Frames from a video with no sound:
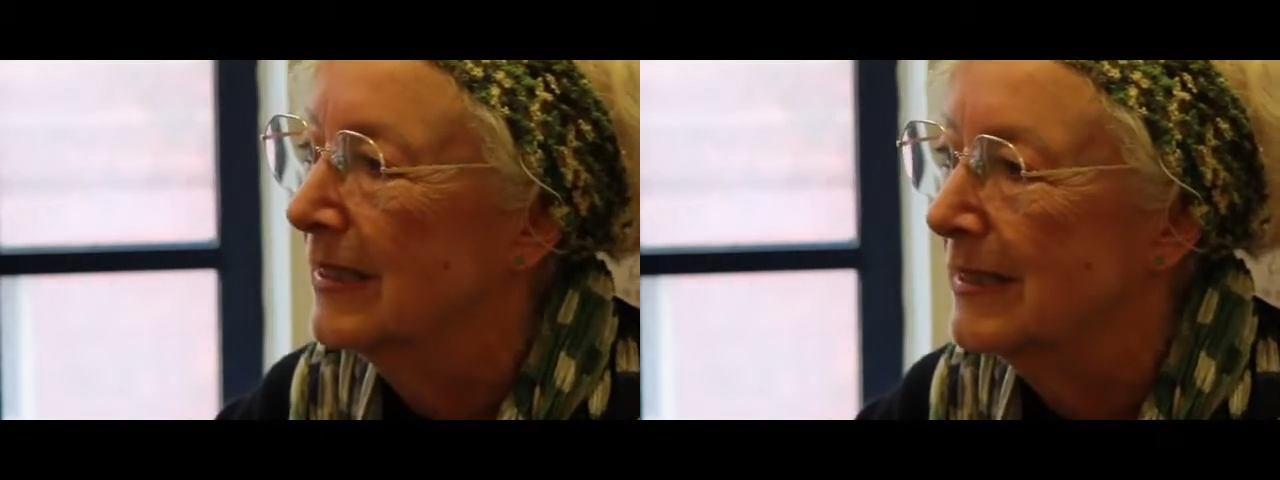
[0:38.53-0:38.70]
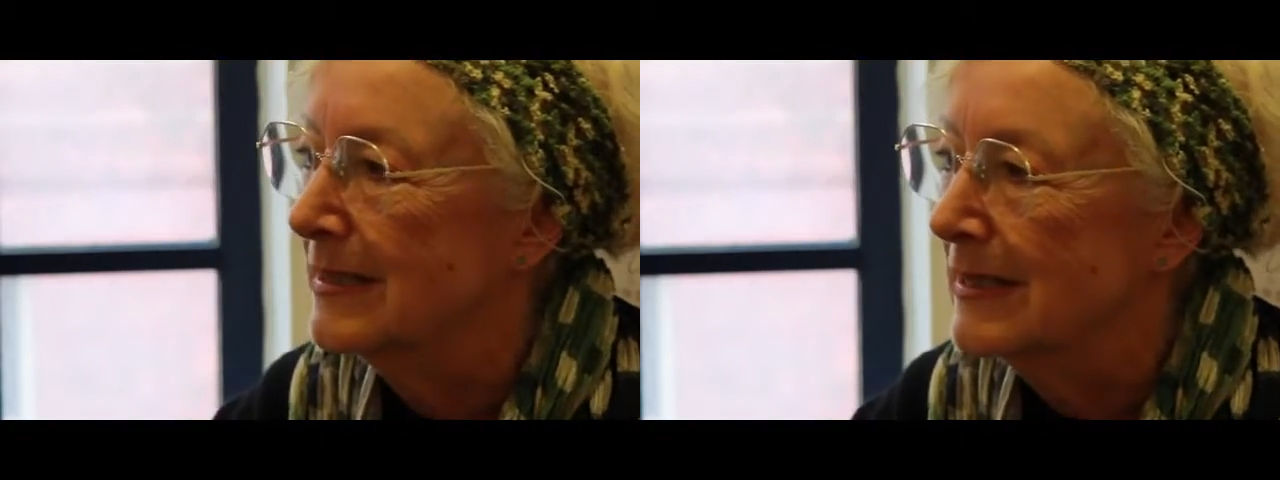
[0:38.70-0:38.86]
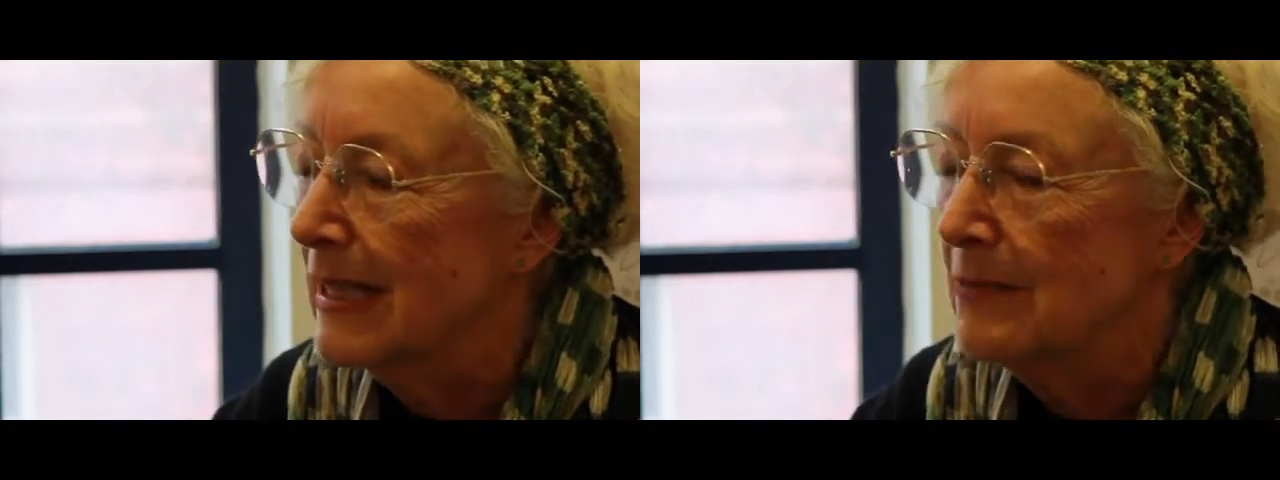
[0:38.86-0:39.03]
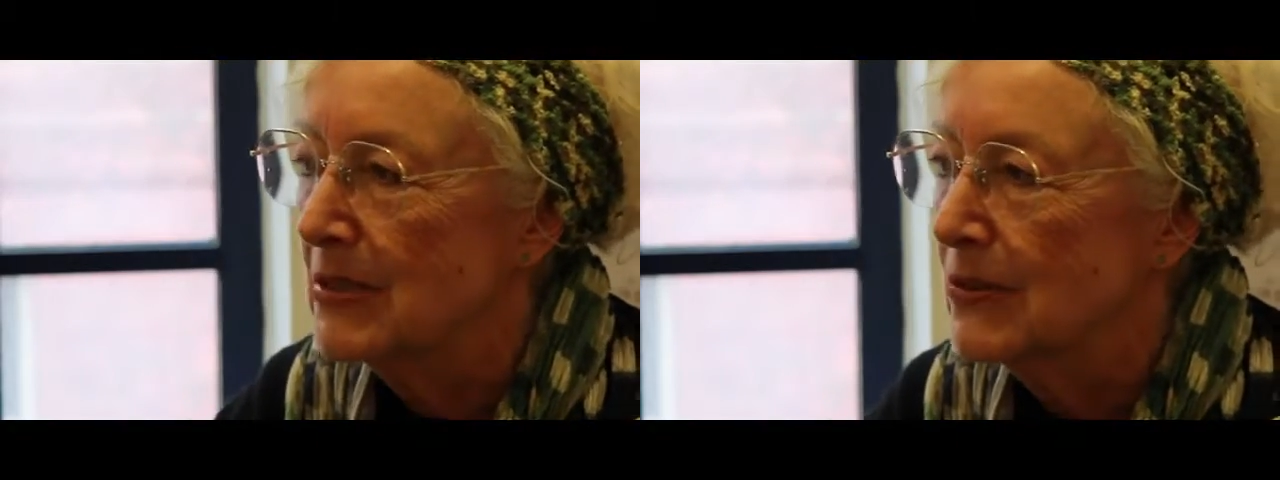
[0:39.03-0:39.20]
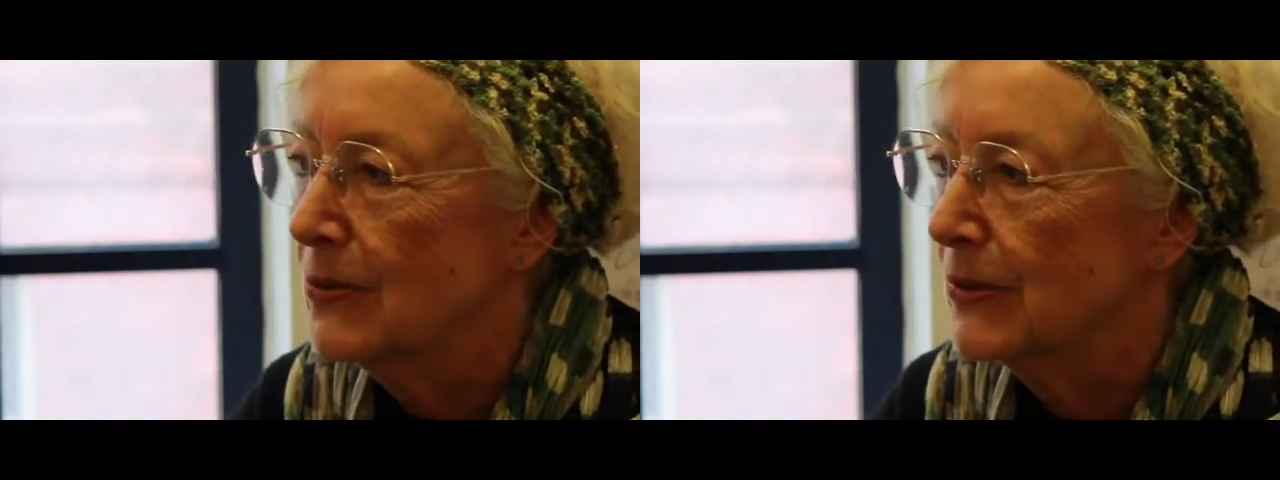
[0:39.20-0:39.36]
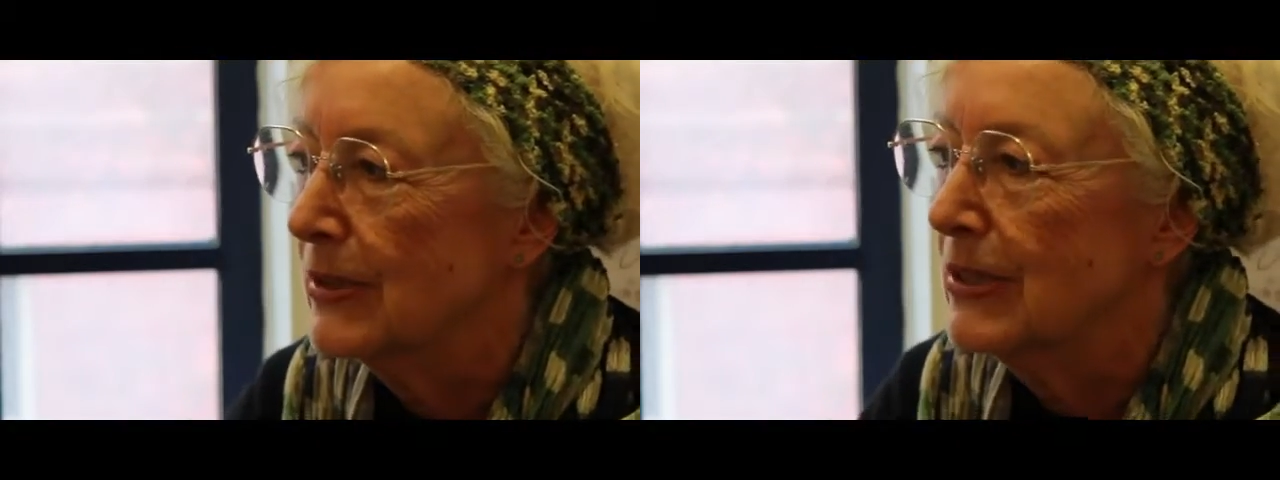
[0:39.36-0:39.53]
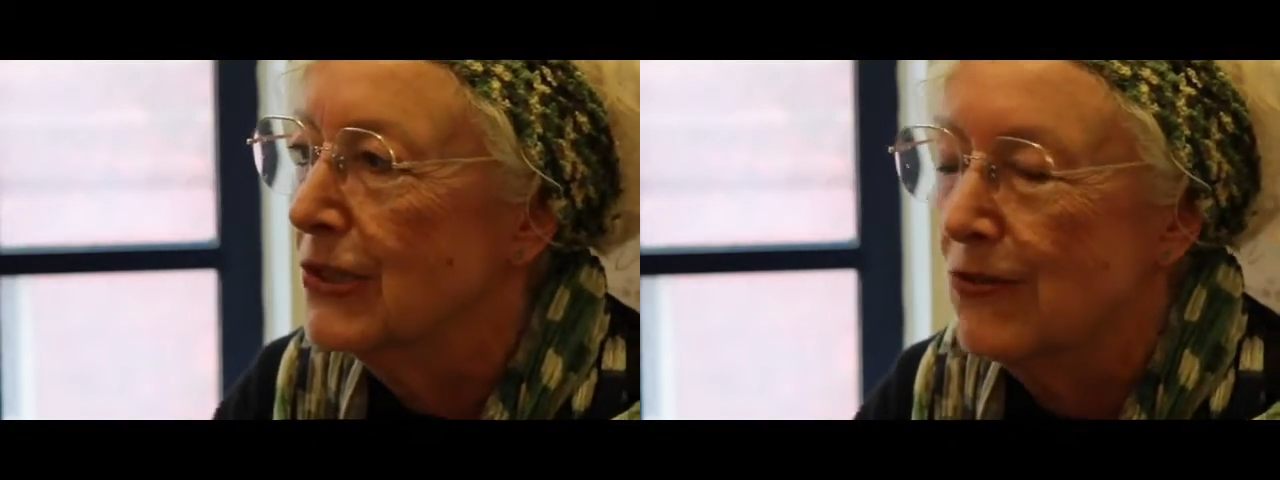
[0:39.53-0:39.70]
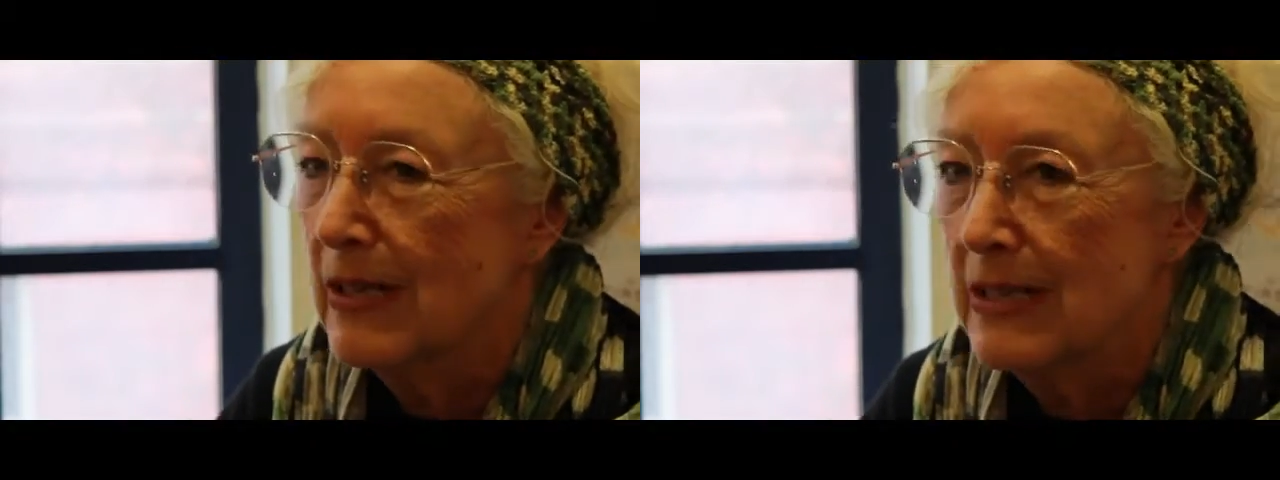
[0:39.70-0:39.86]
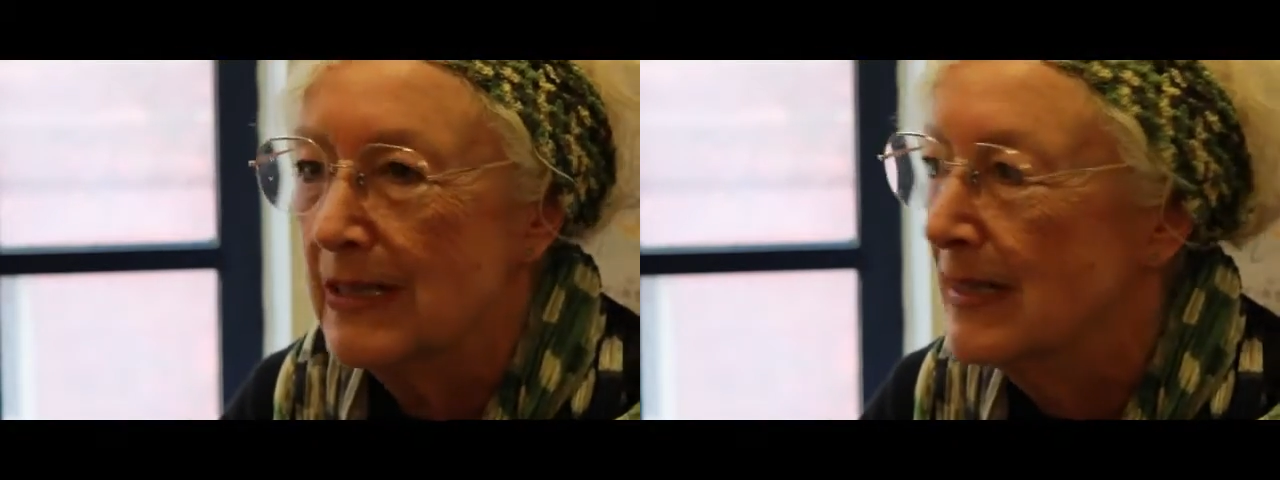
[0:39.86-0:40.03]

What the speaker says: Islam it's called the hijrah,